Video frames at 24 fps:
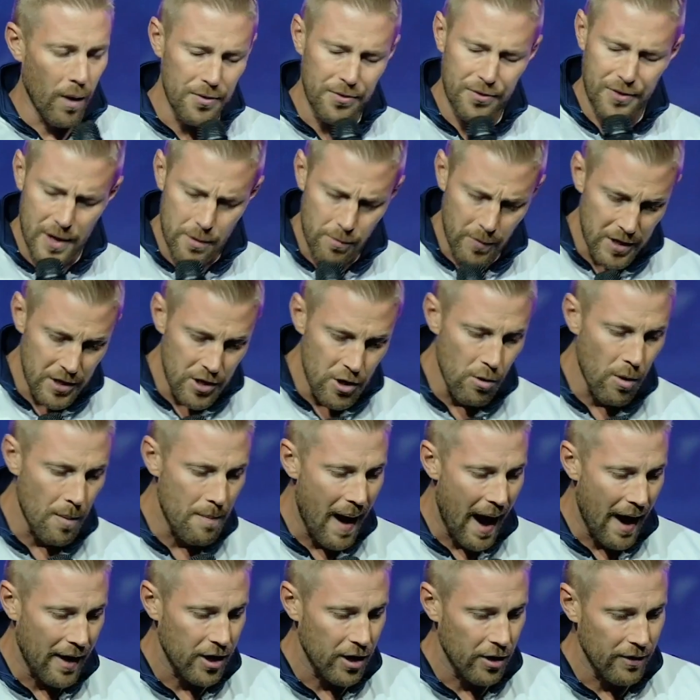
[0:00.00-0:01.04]
thing we knew
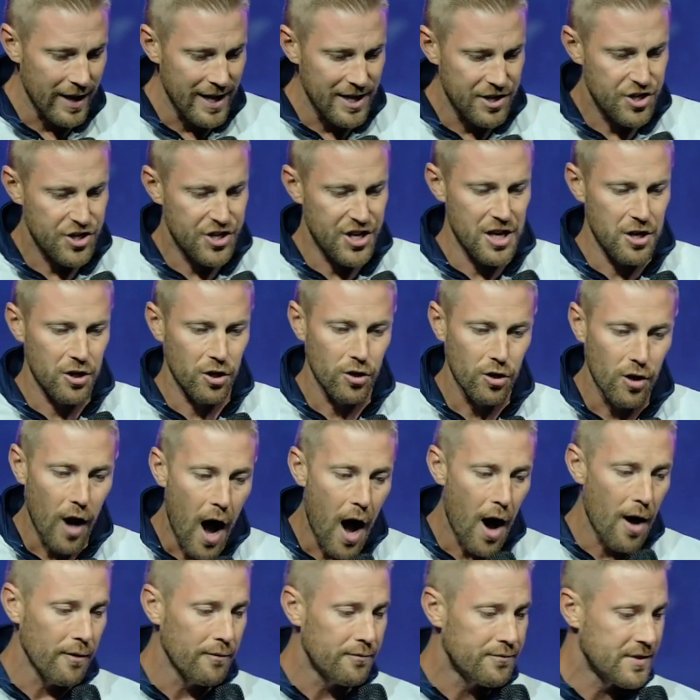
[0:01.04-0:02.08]
about her is she
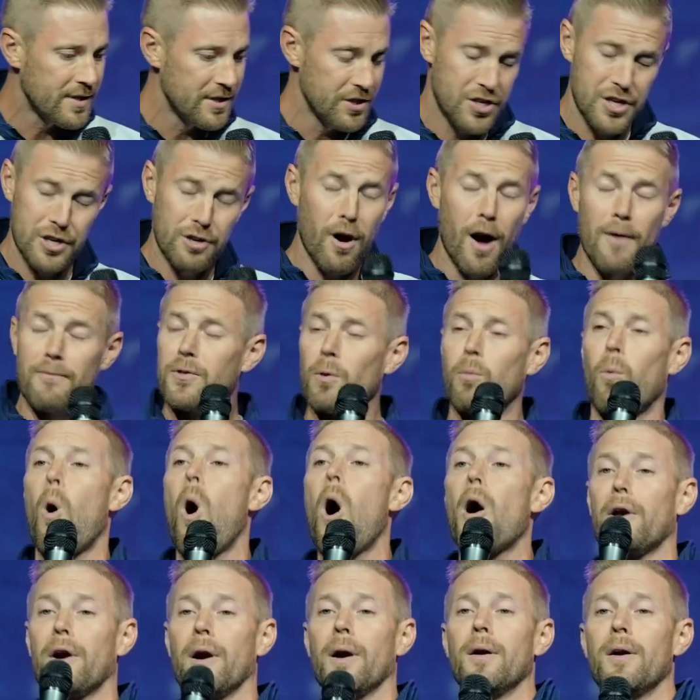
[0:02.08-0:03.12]
loved the
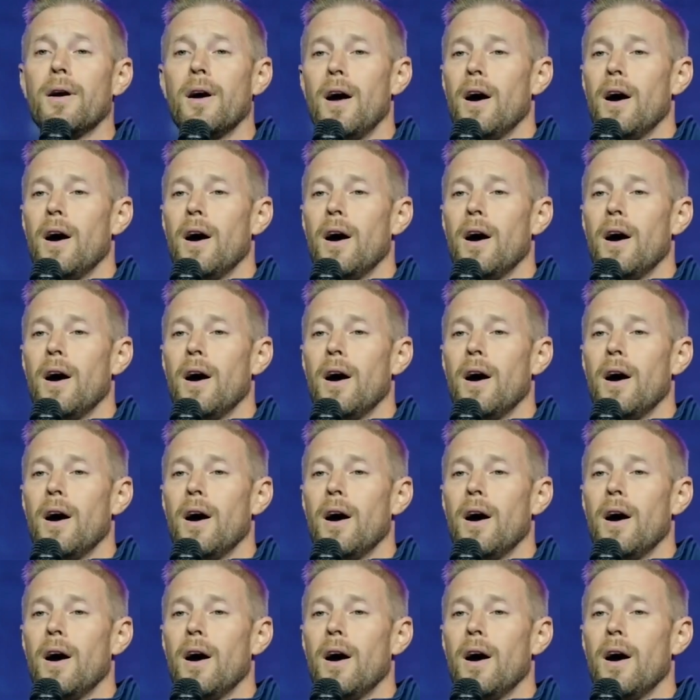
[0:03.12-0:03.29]
water.